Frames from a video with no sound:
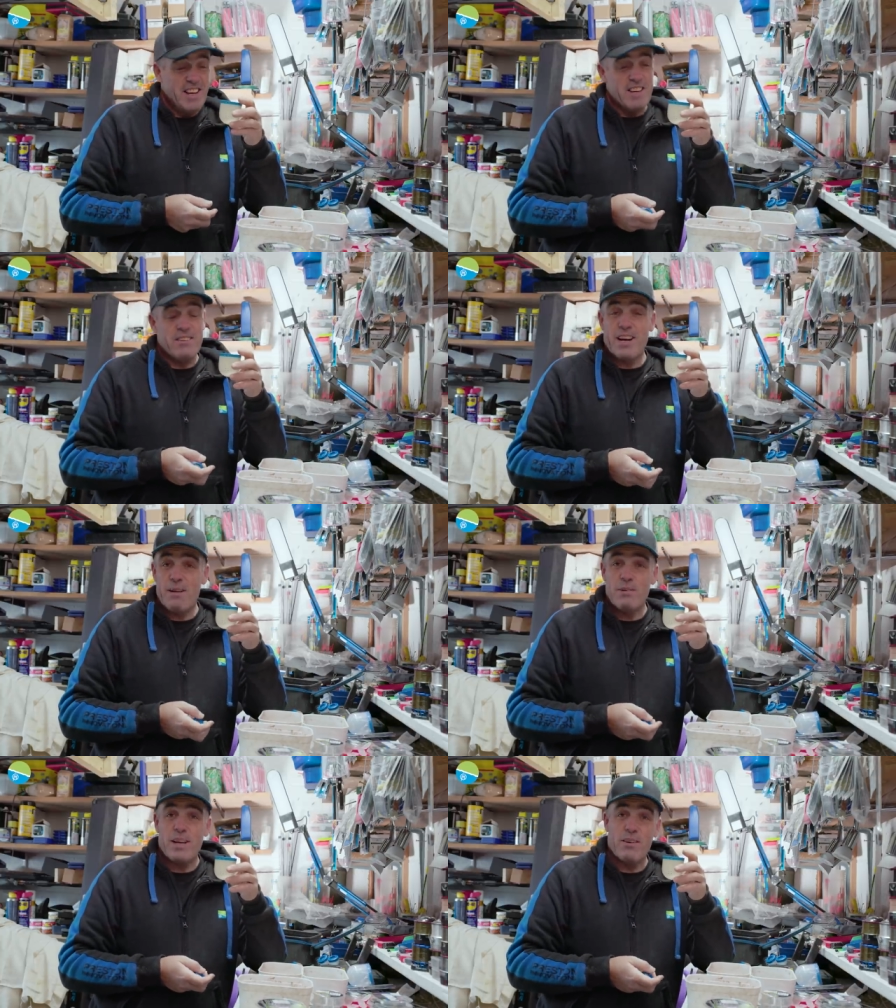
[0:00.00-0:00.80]
You
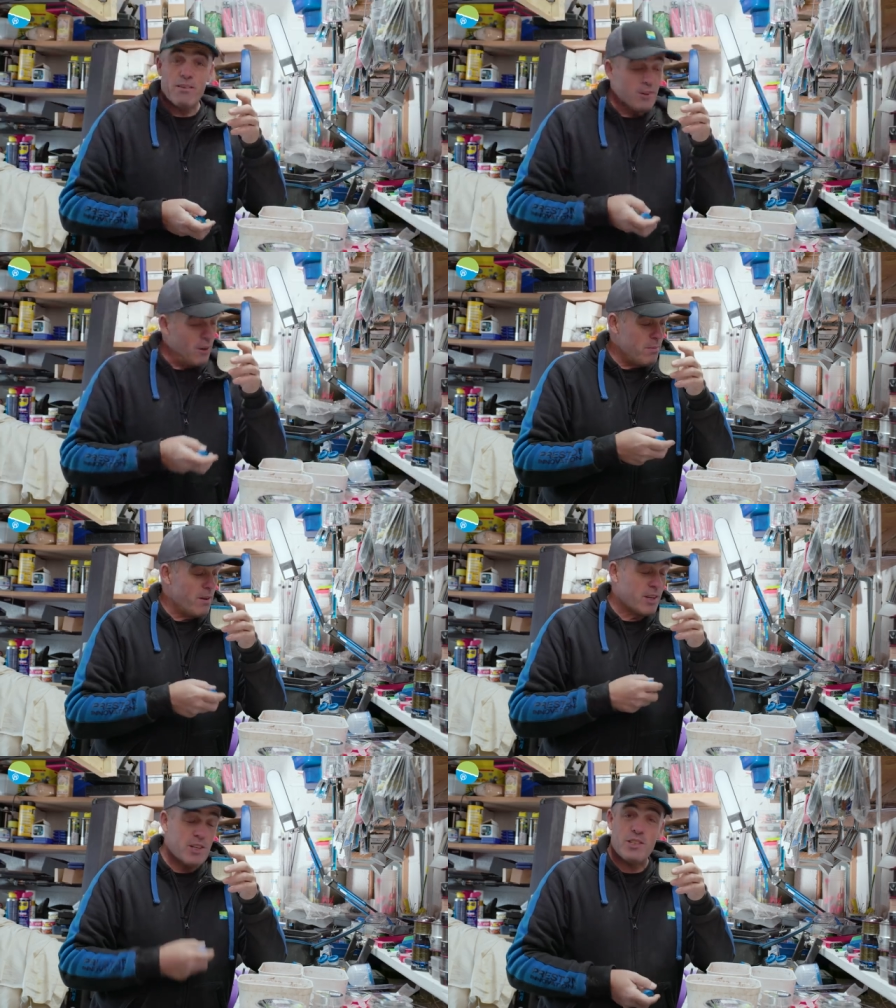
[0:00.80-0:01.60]
can't believe it. I've got a bit
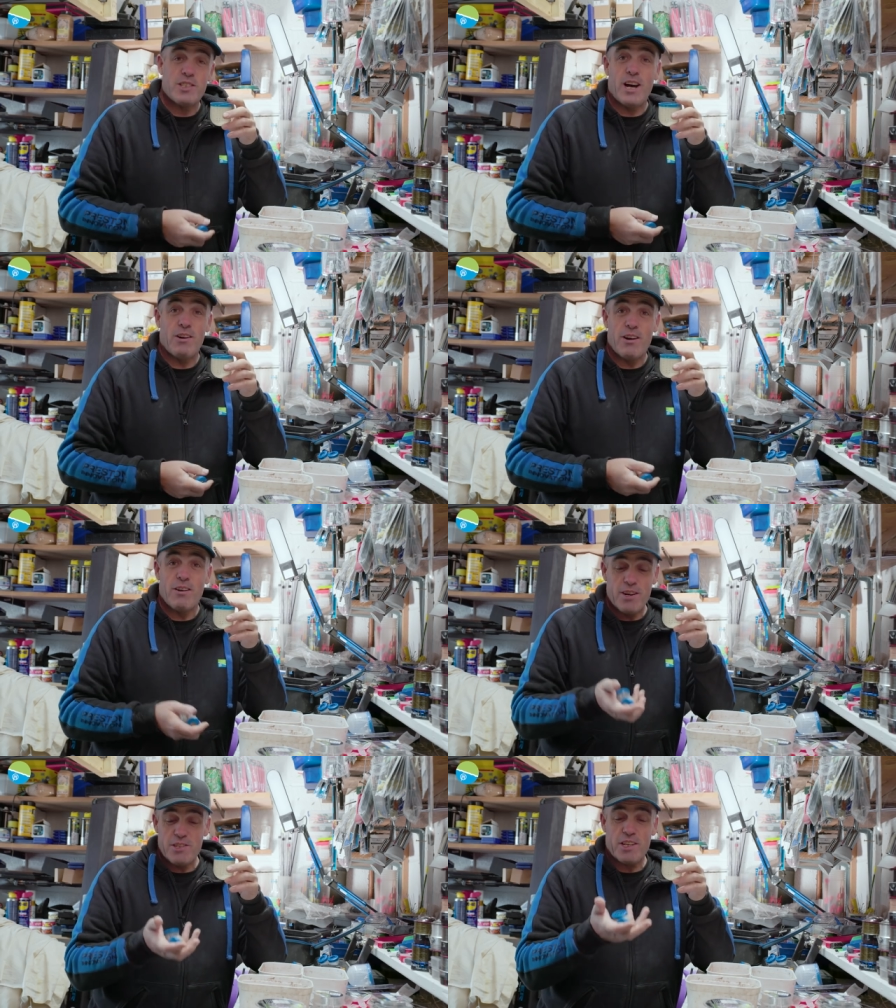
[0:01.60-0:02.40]
of kitchen towel there and
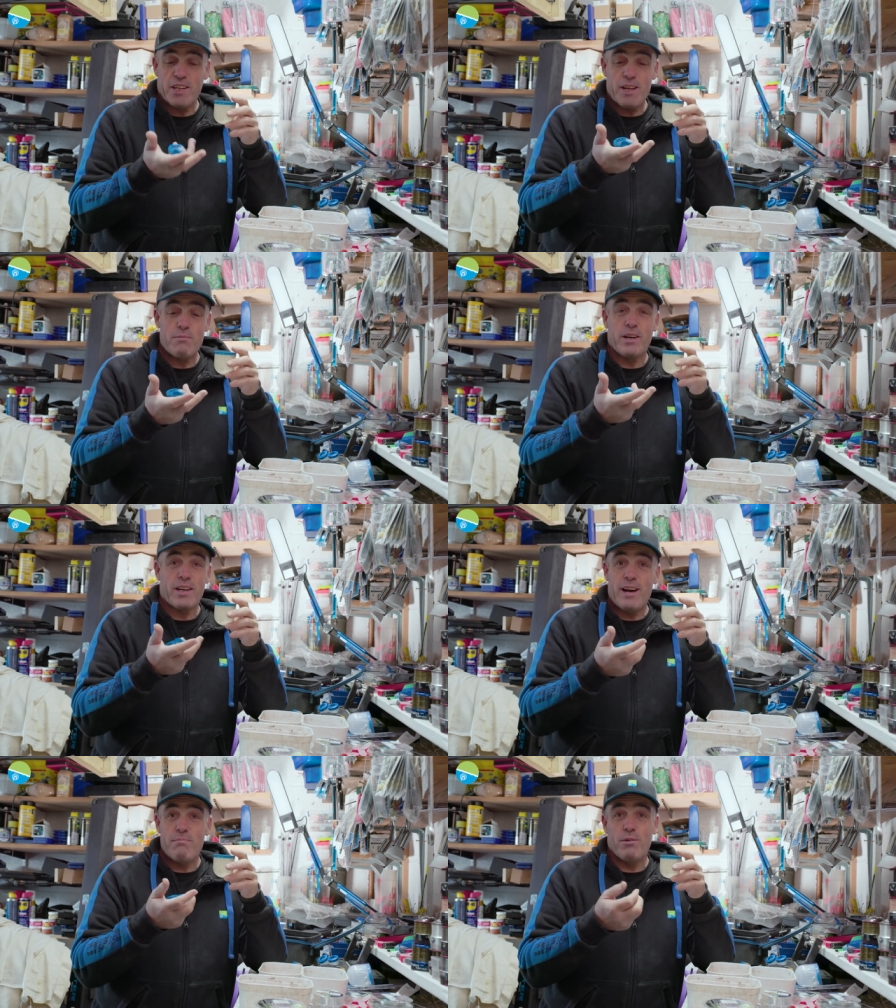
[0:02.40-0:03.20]
I've actually cleaned my
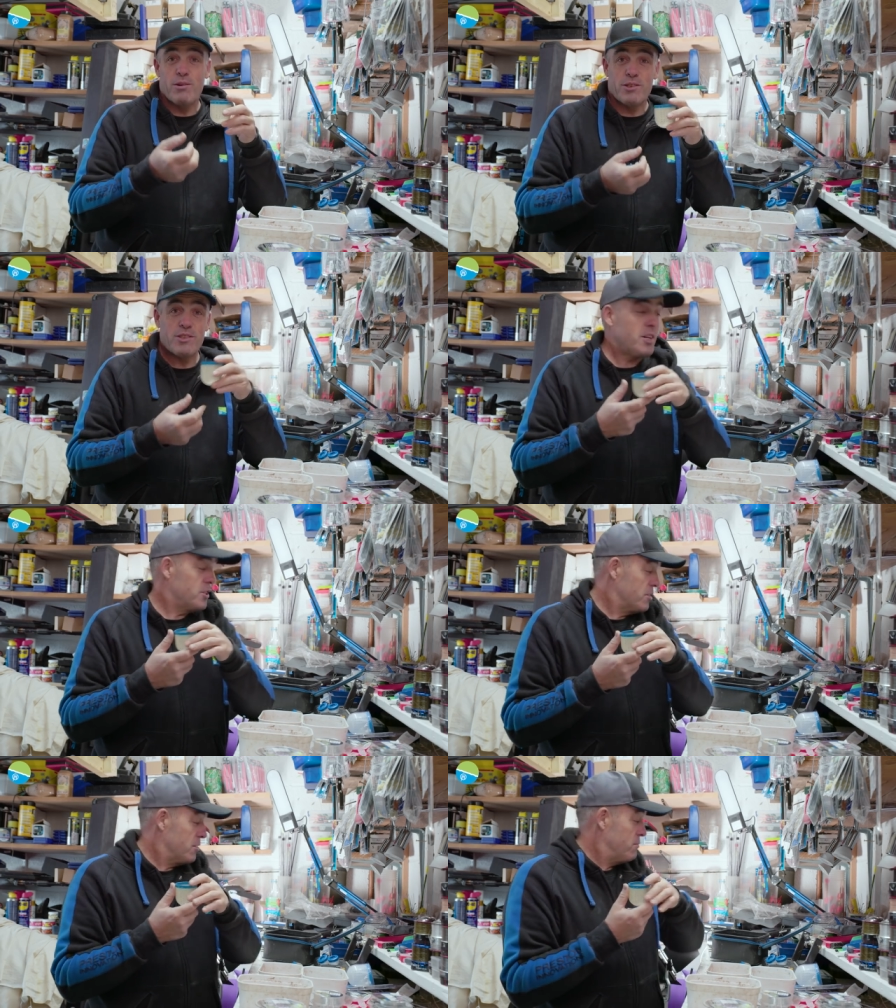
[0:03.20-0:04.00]
cad pots. Because as
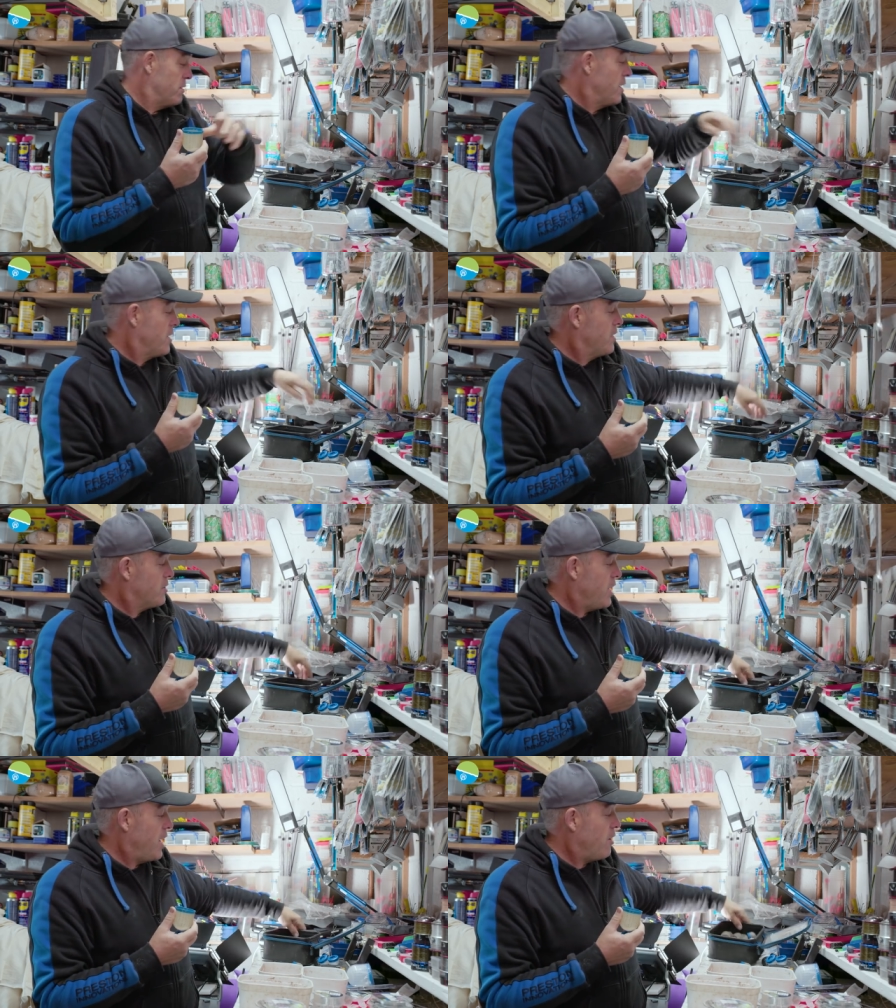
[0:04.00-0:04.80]
you can
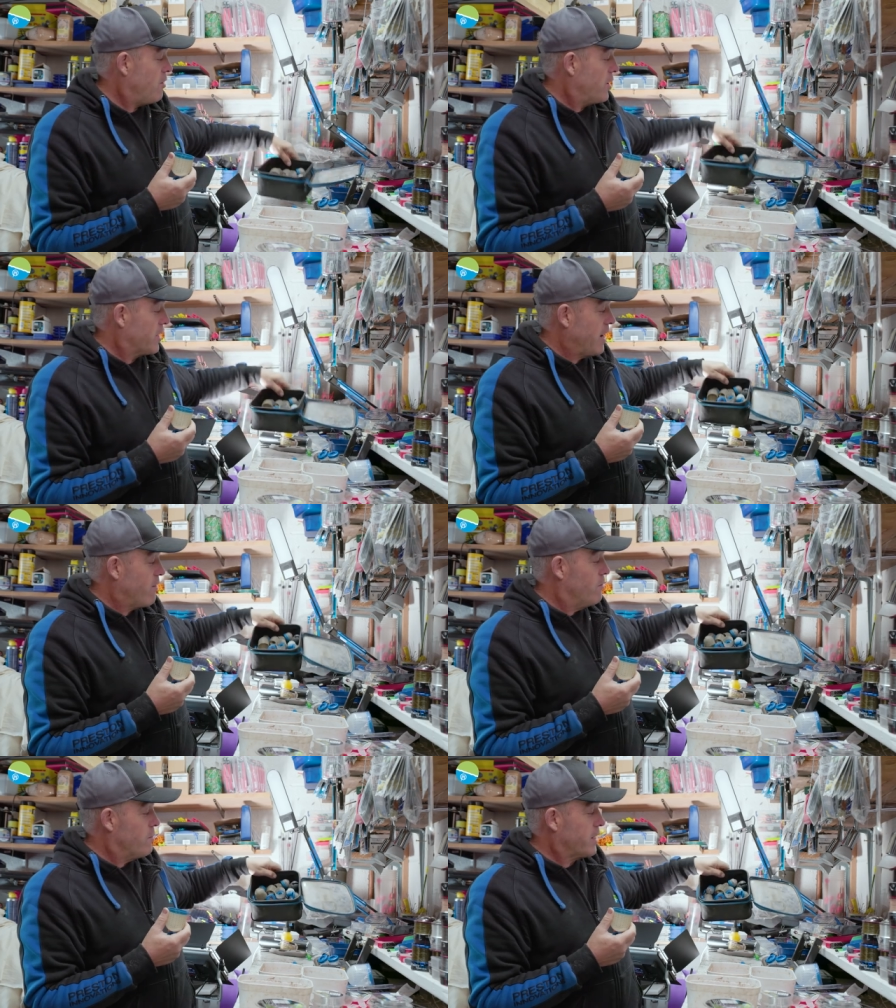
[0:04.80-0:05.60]
tell, I
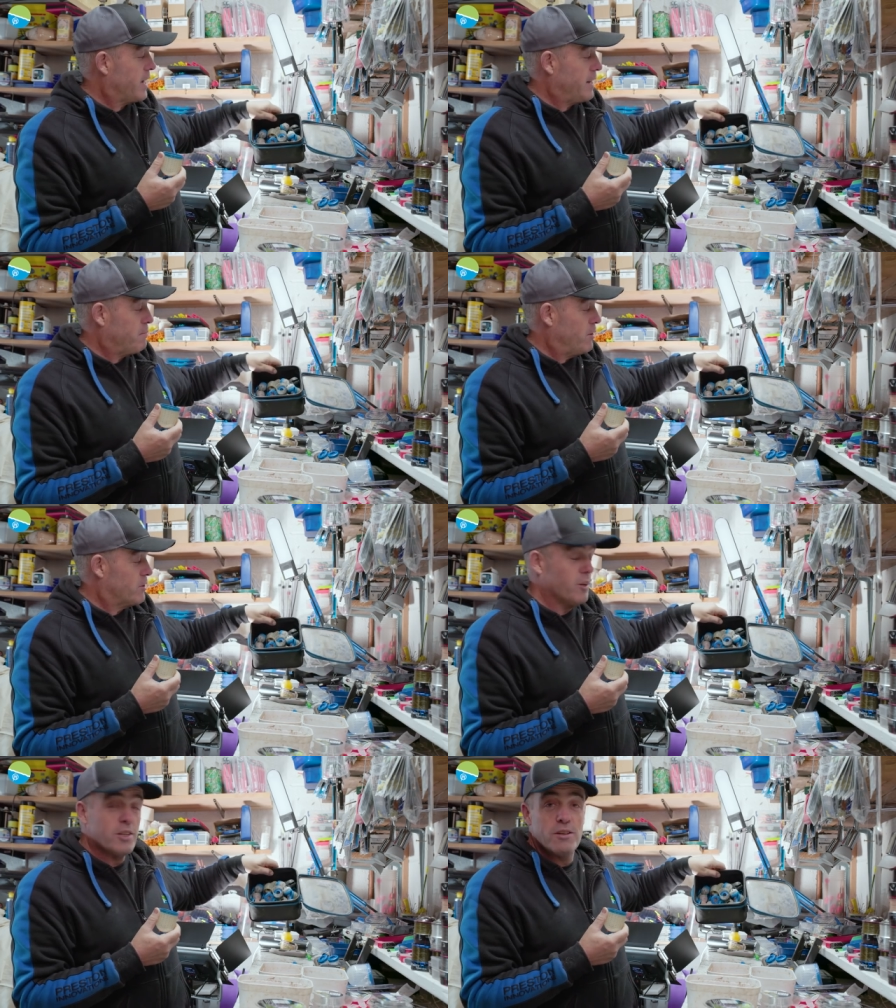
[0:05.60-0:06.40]
carry all my cad
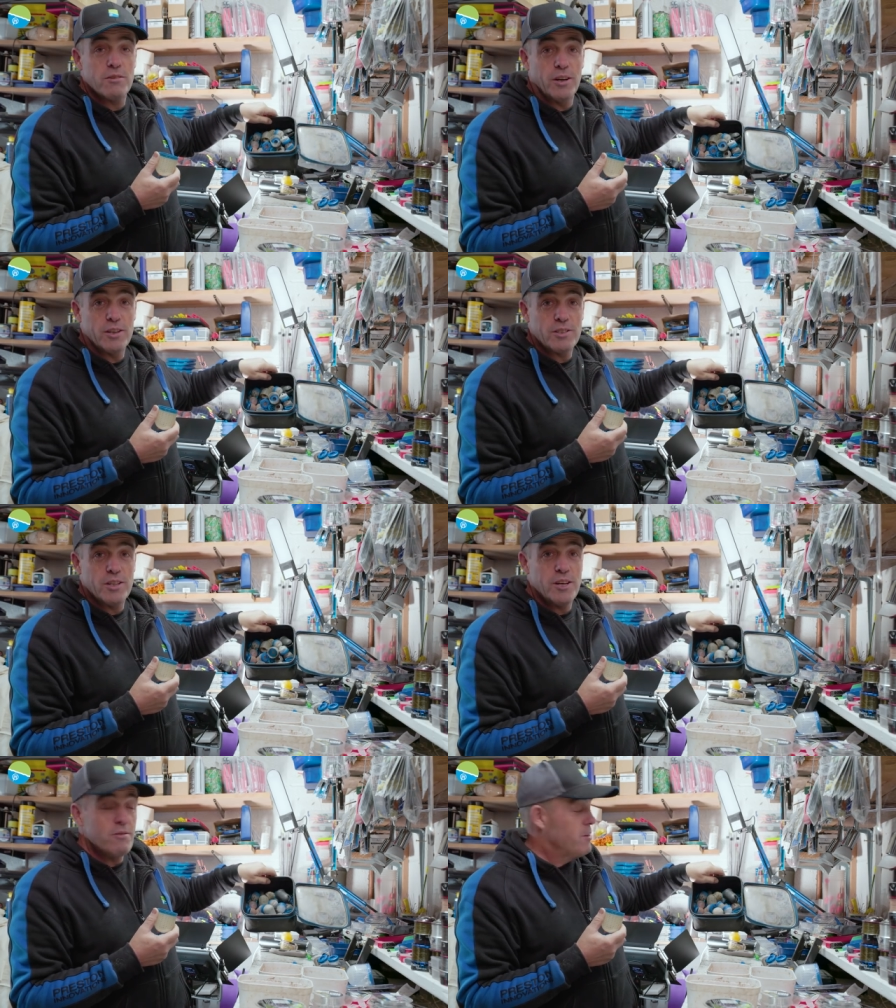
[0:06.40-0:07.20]
pots like you guys
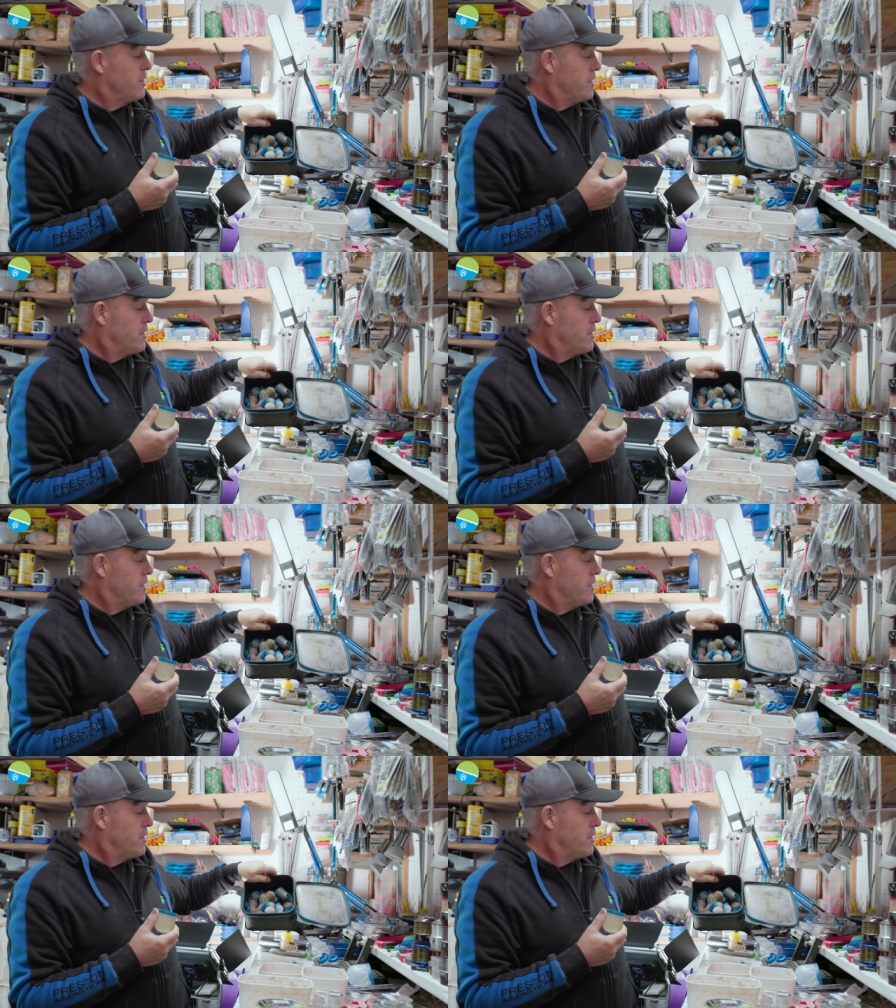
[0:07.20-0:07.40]
do.